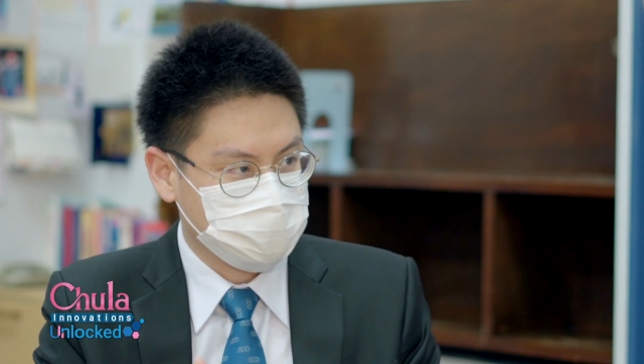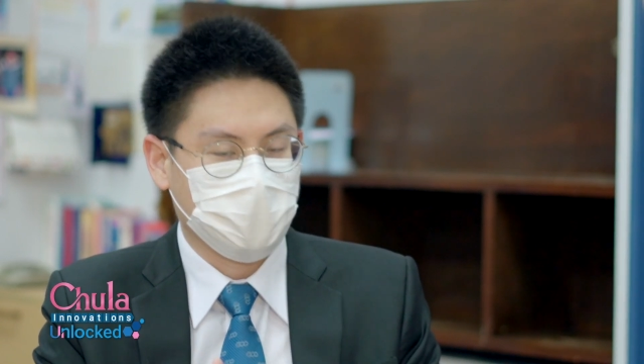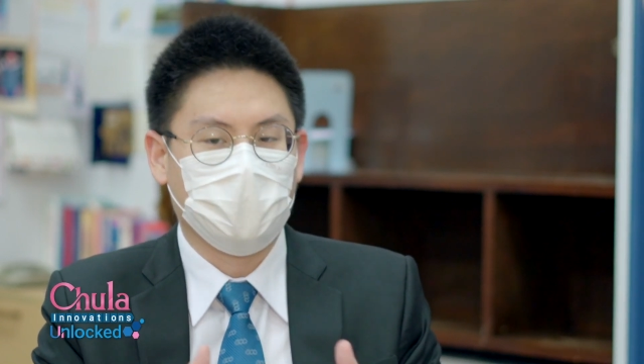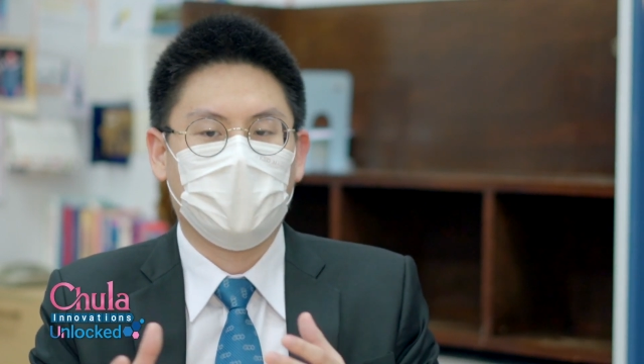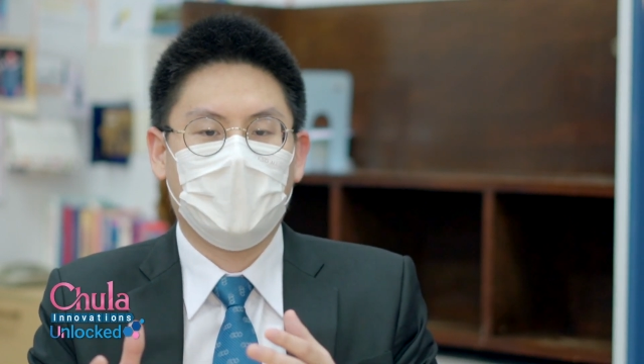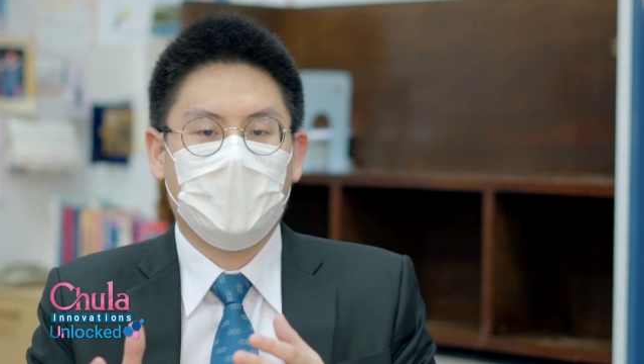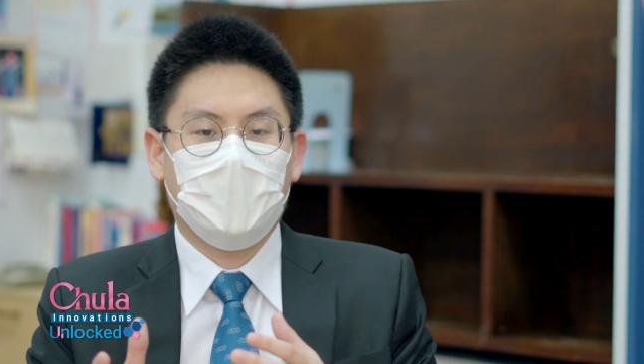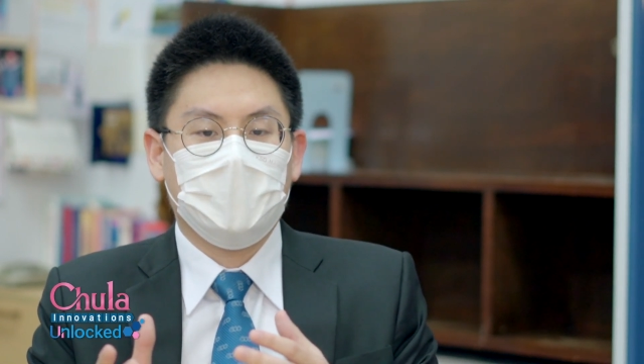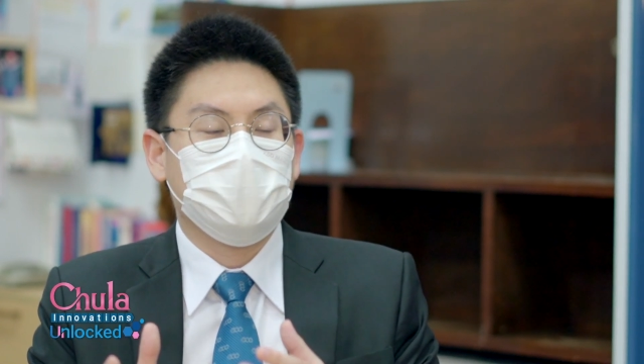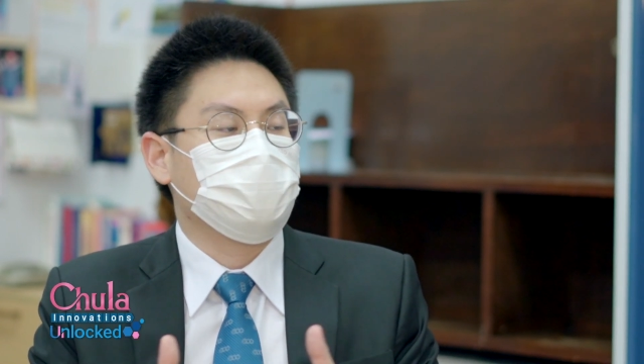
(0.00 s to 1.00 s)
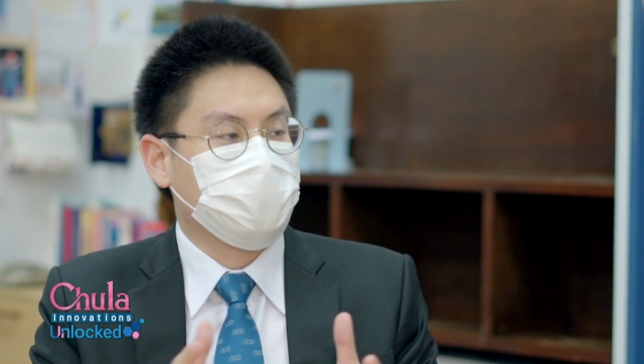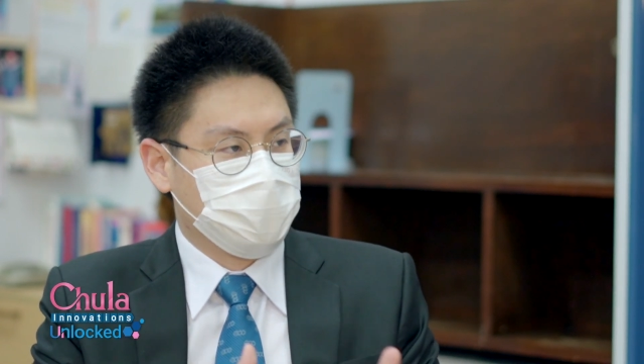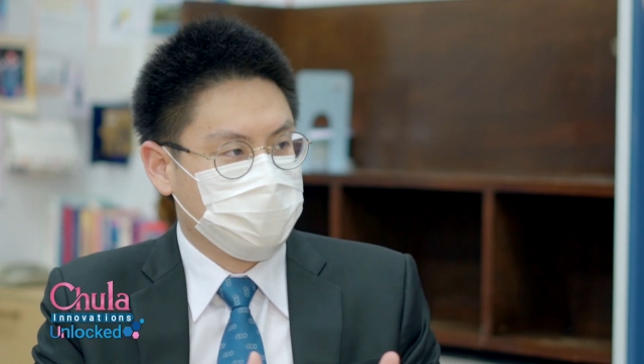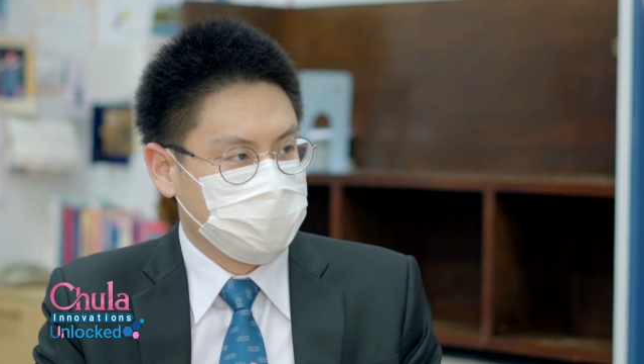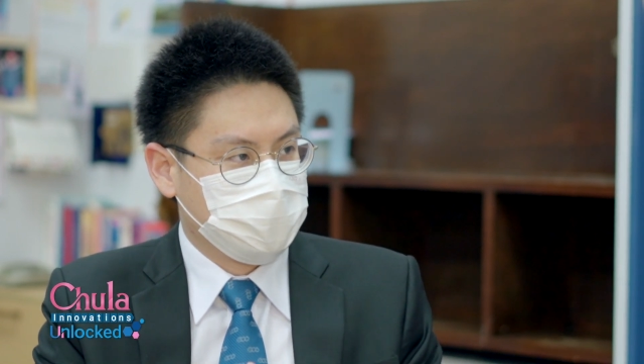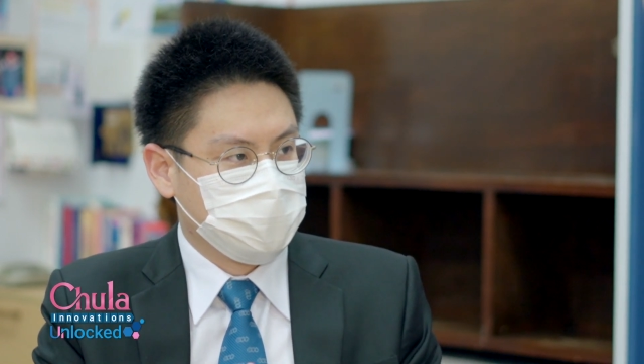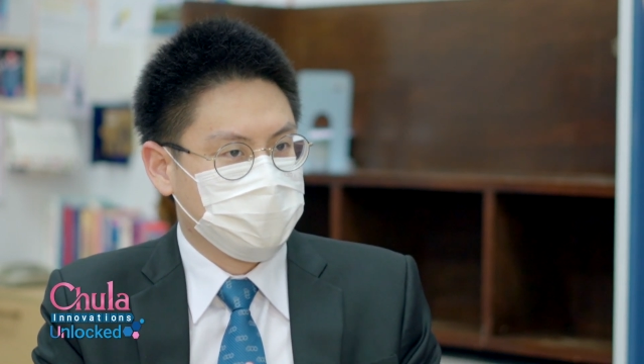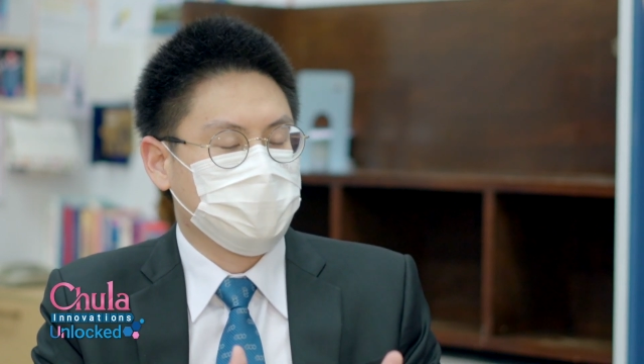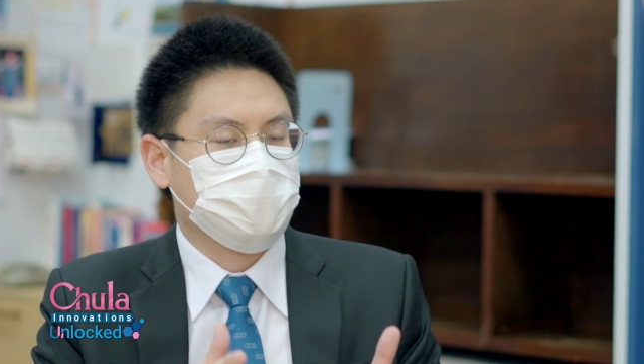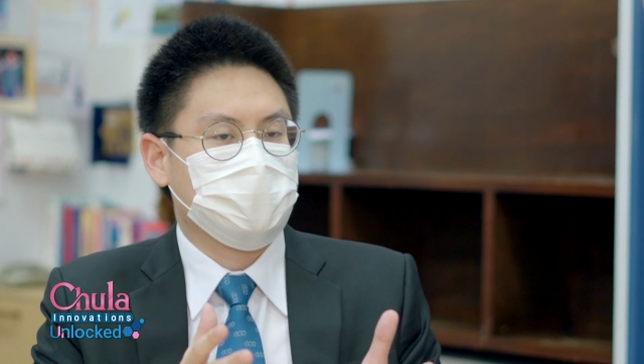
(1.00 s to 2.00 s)
So he founded
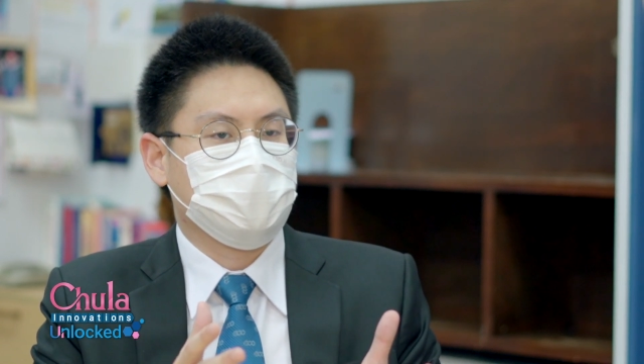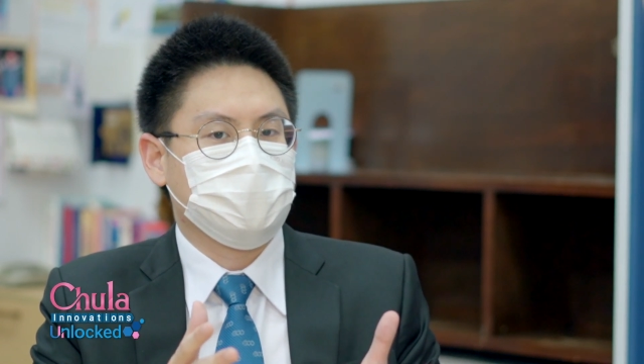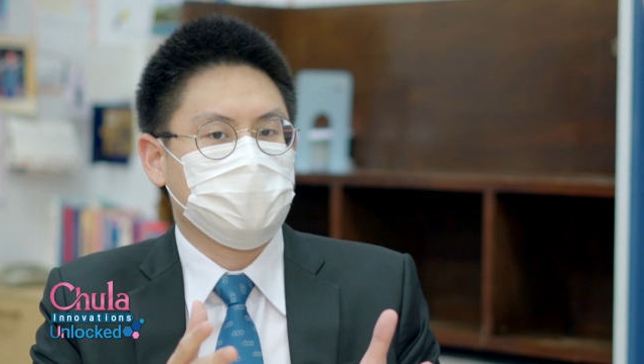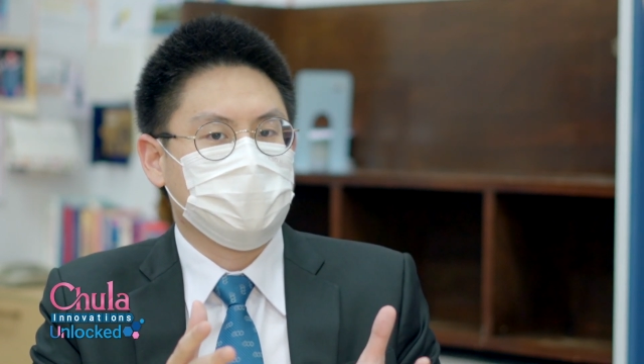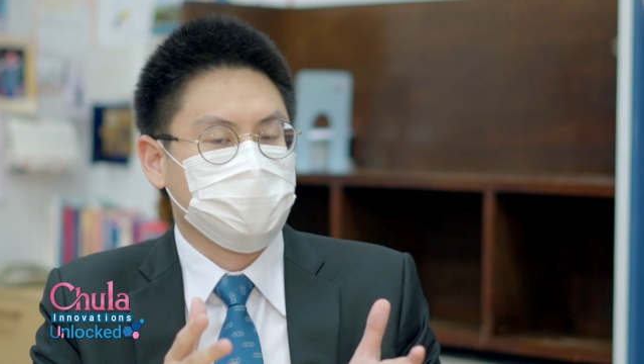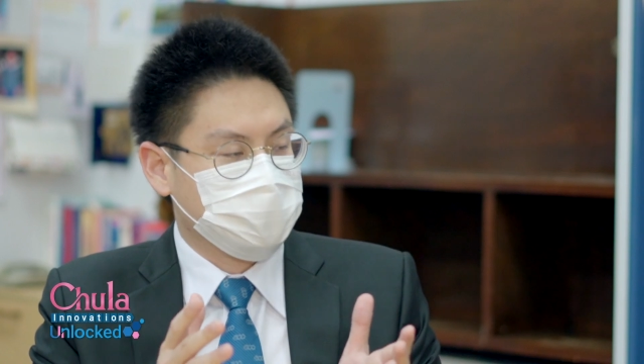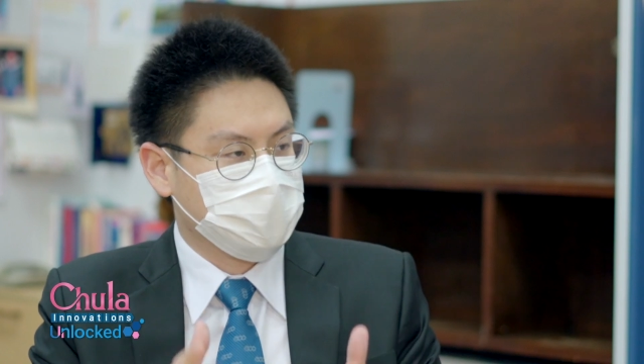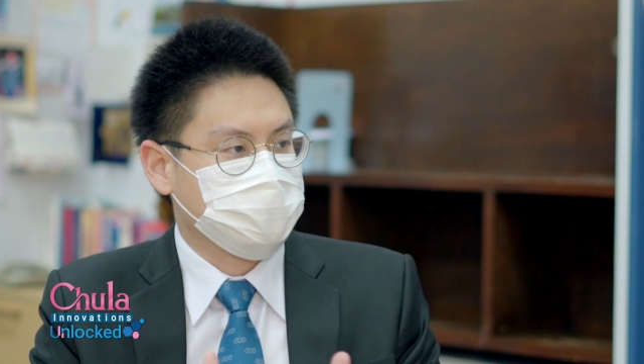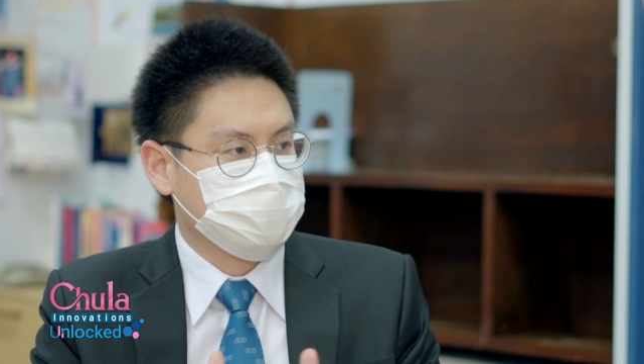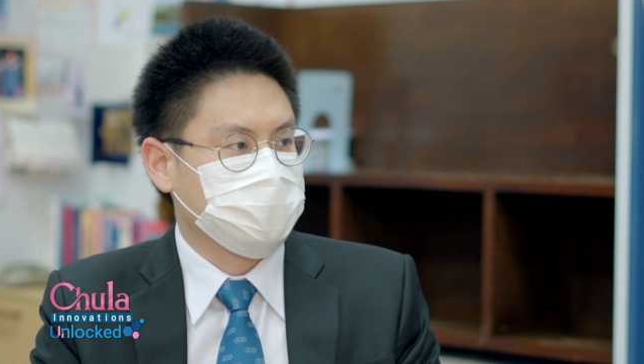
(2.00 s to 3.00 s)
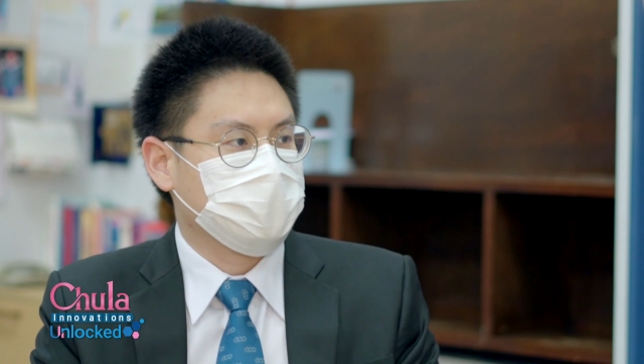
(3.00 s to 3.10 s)
the center.